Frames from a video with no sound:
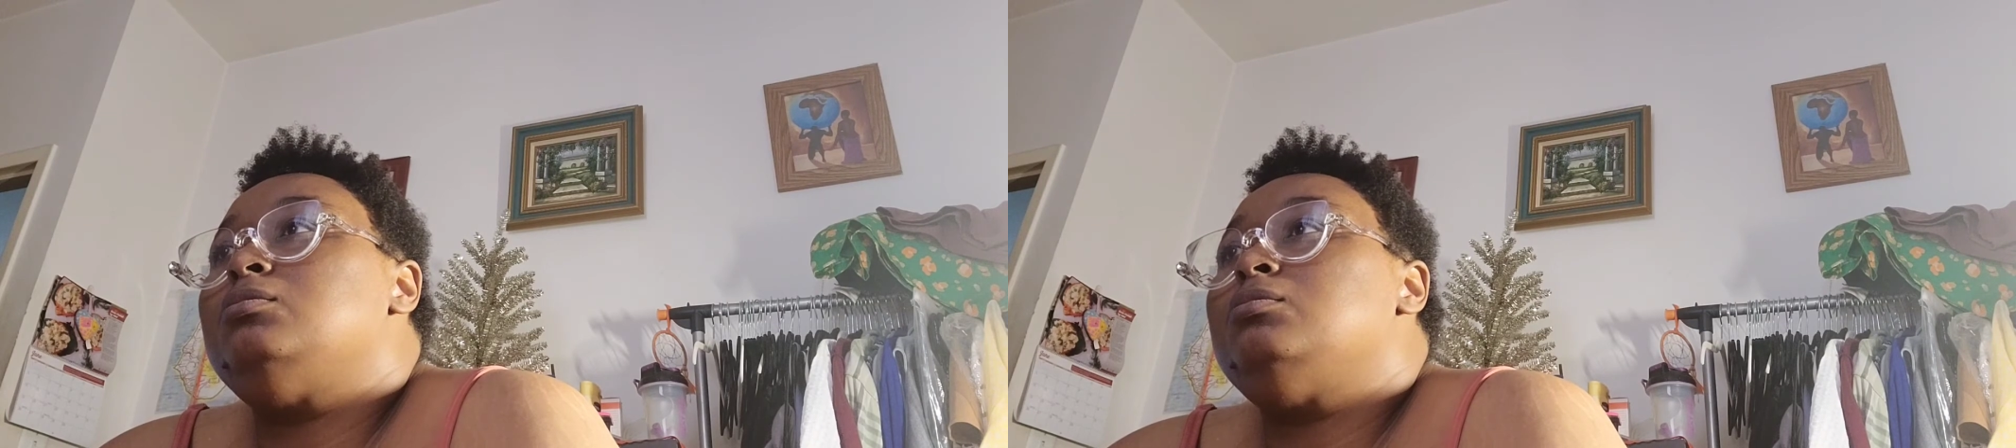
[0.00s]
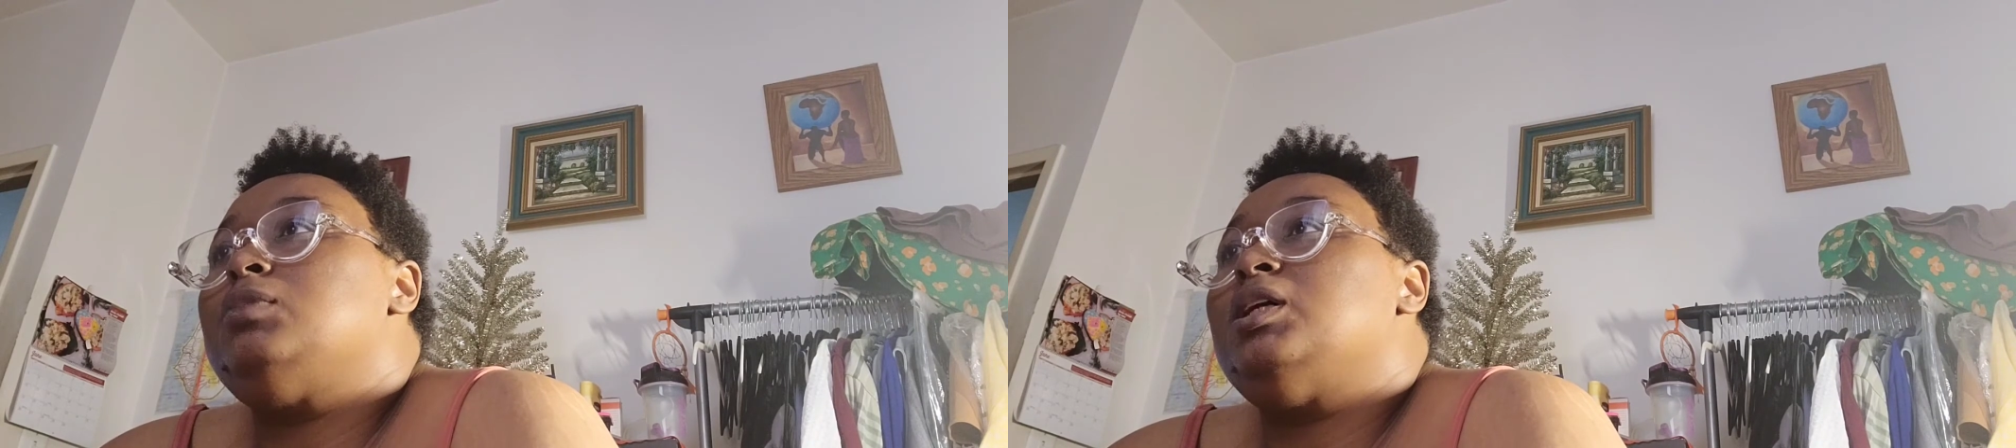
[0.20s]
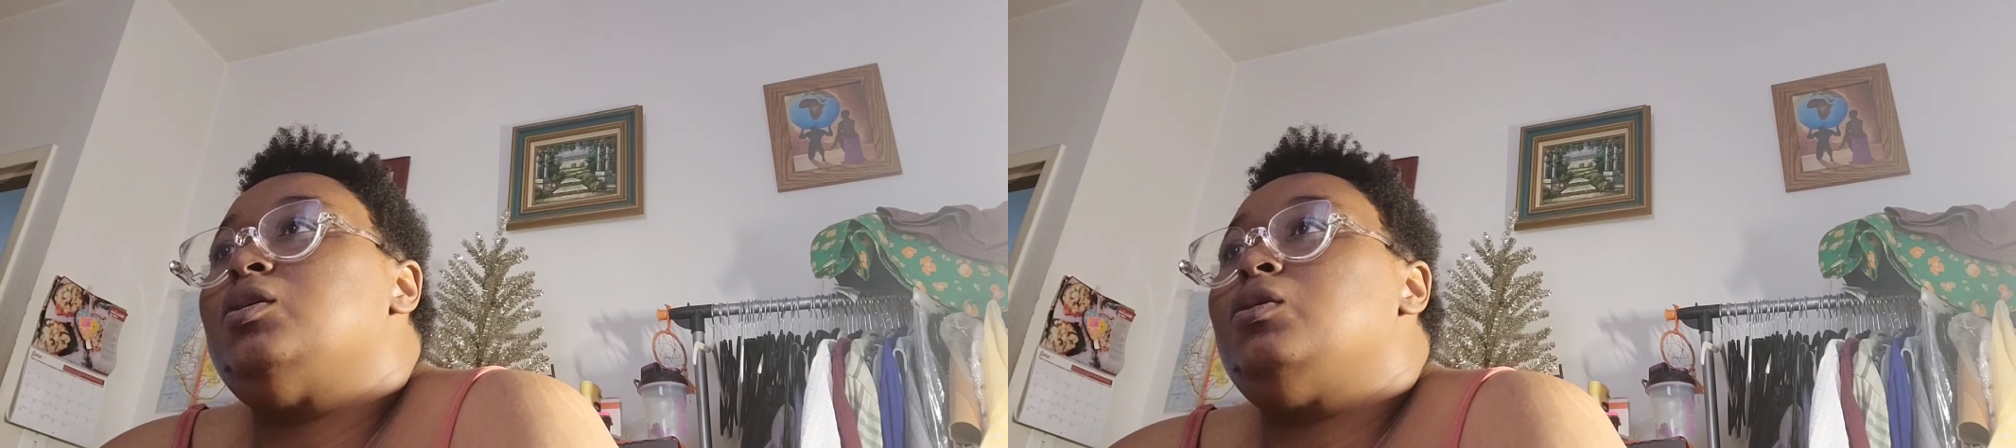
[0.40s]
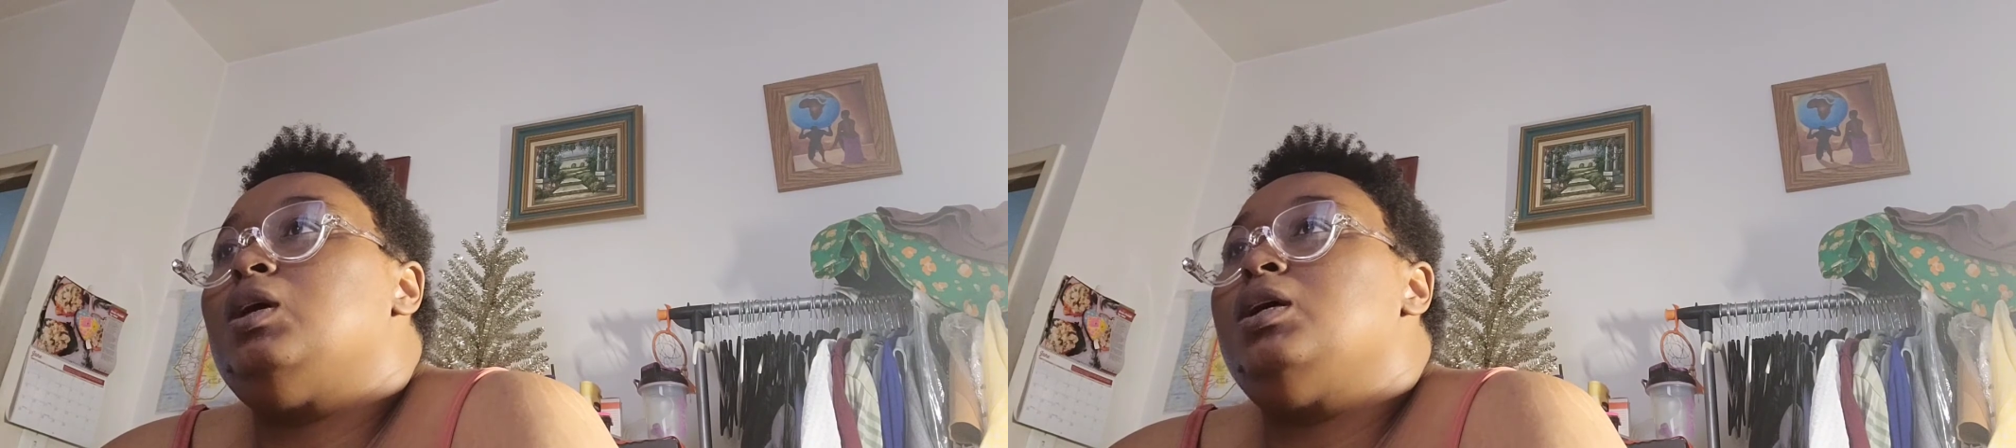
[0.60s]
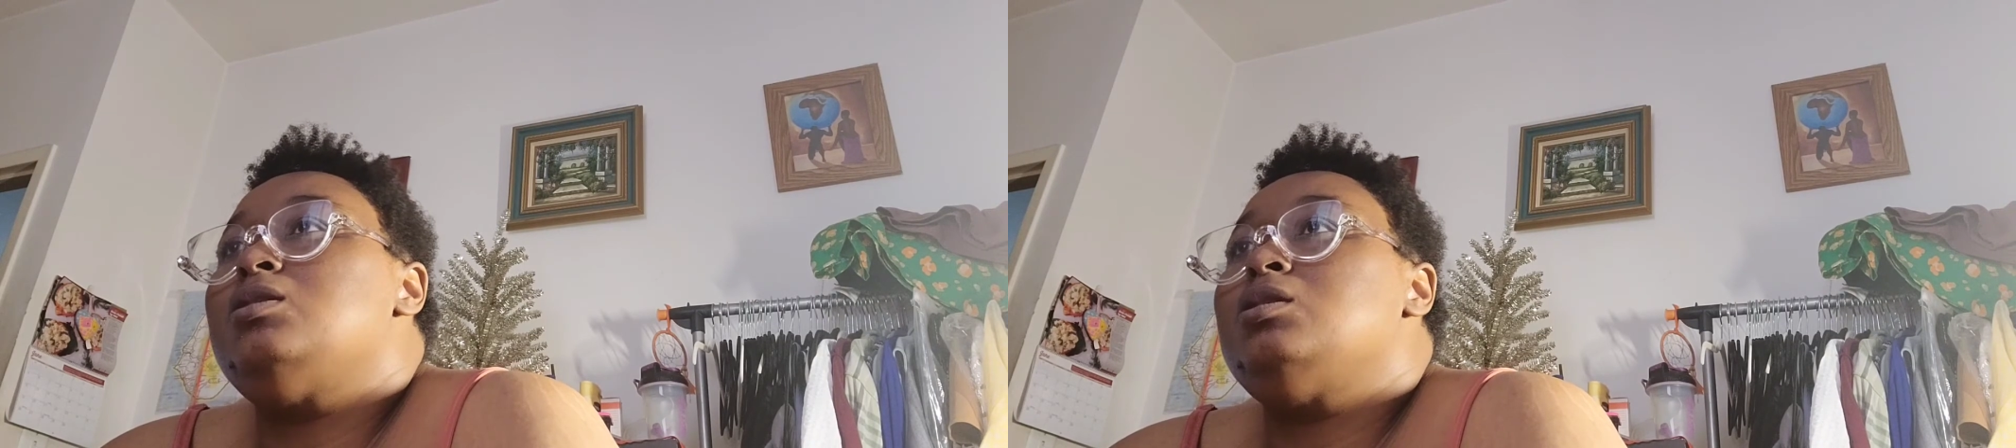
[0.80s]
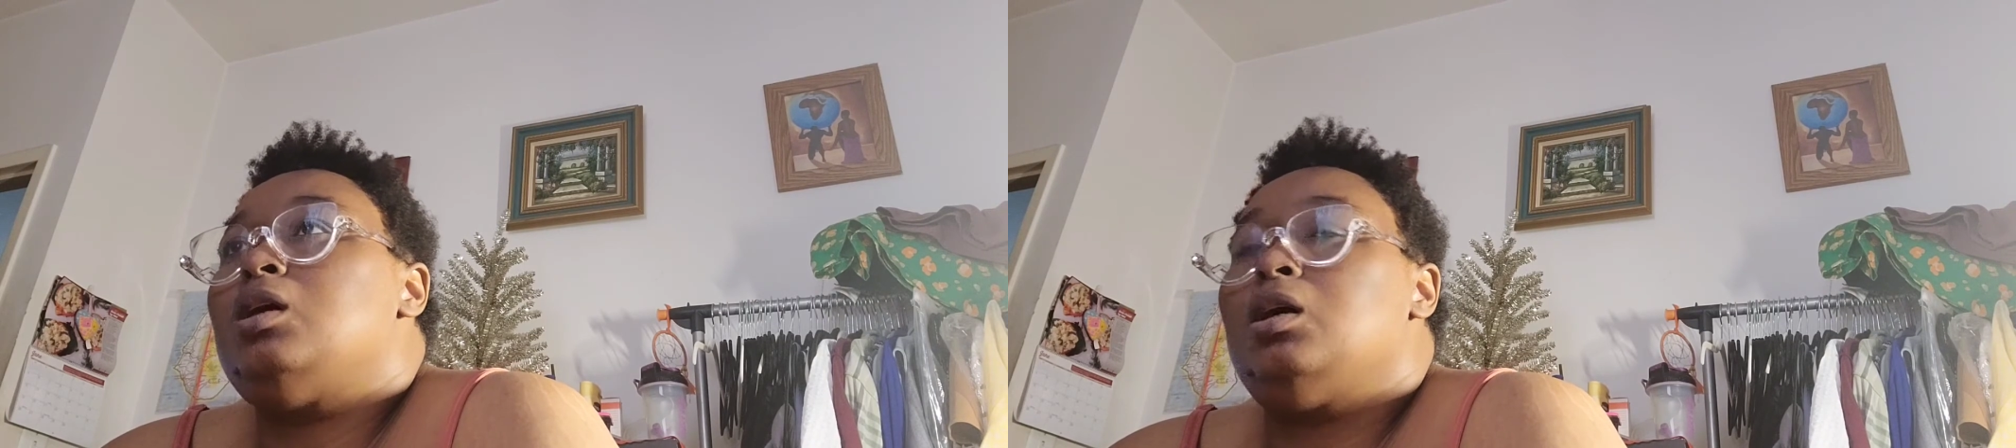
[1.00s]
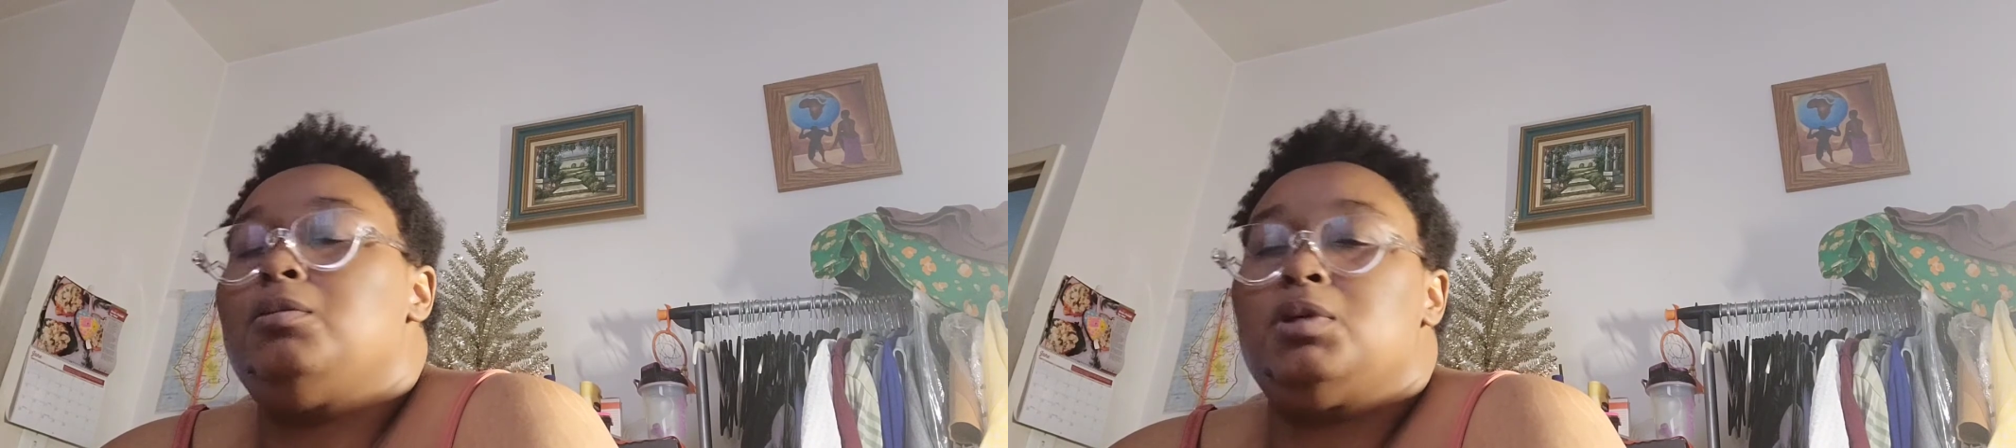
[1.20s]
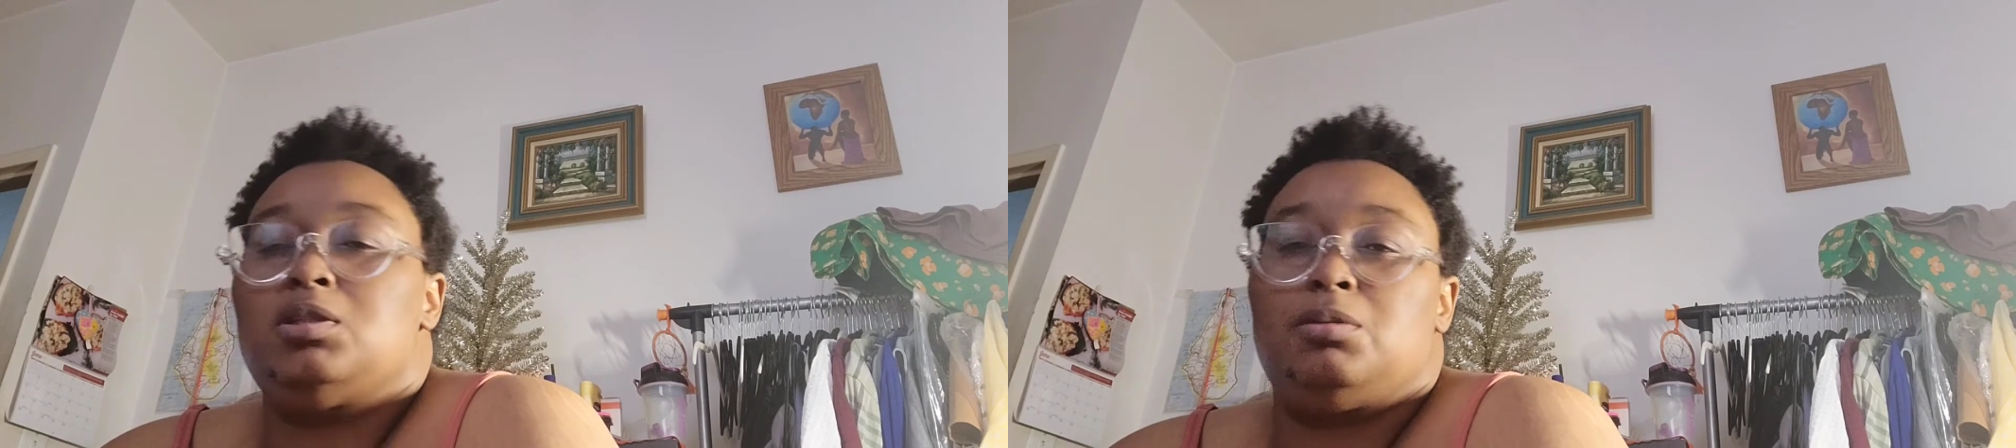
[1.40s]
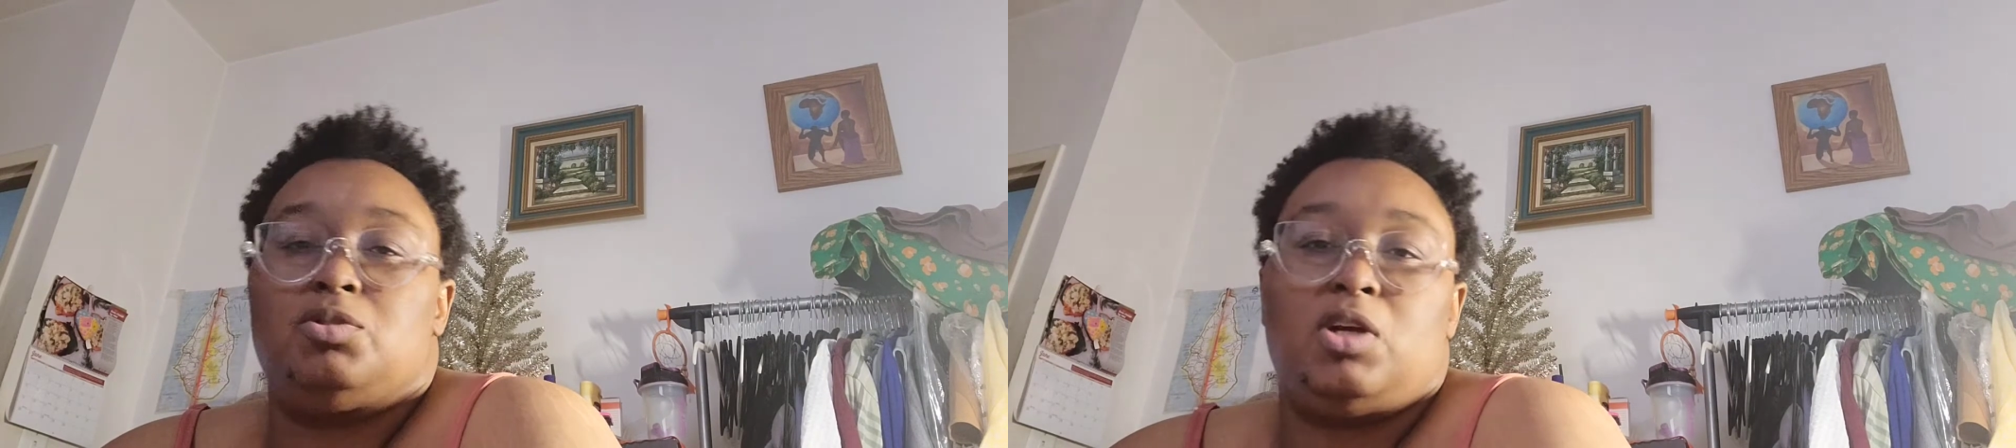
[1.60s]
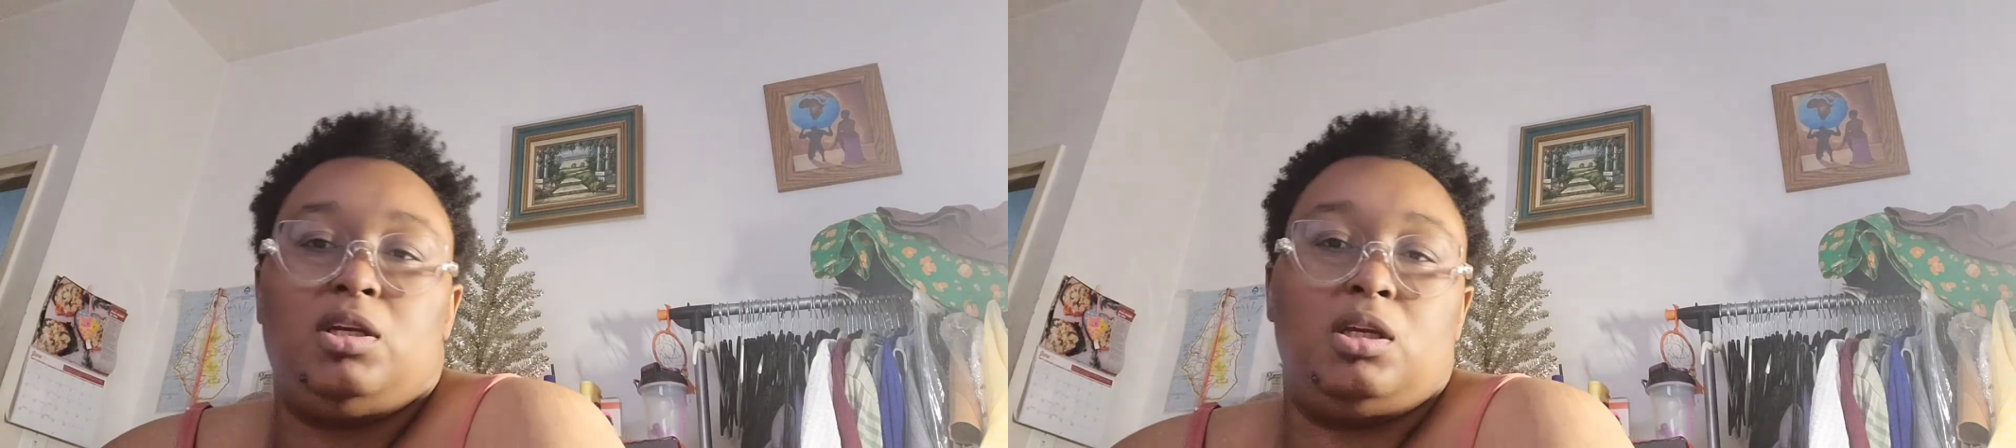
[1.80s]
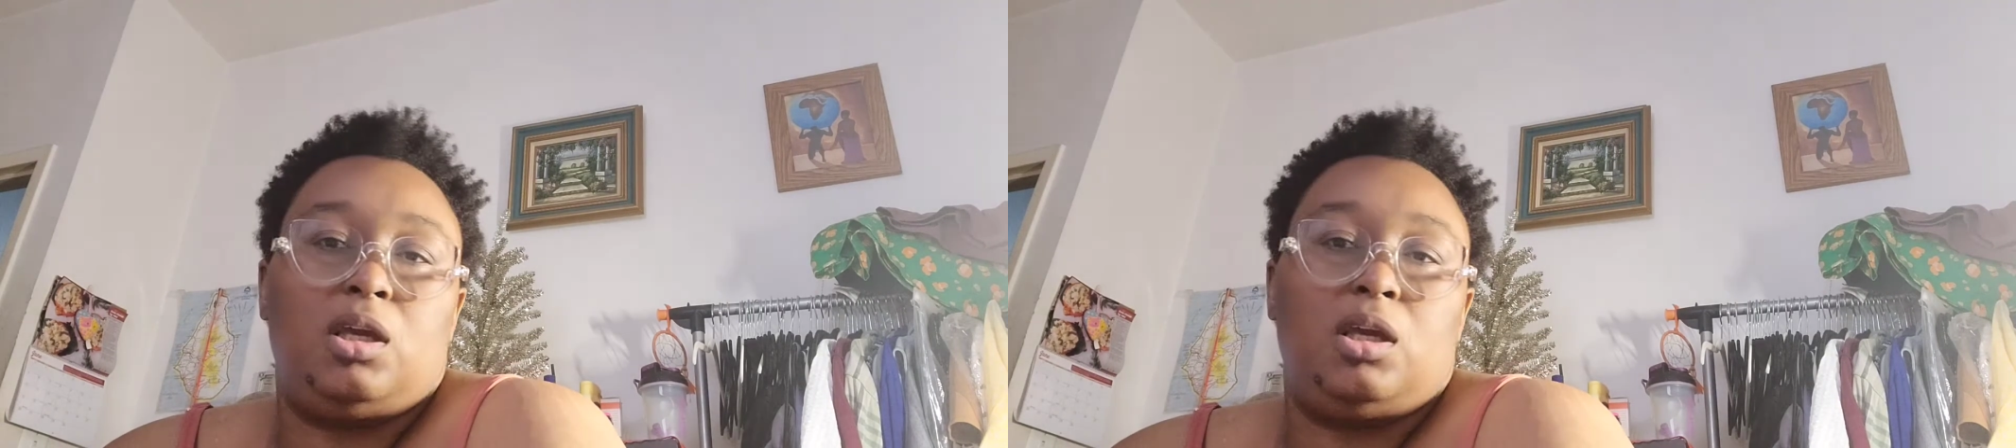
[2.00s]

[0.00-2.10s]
my quiet time because I'm trying to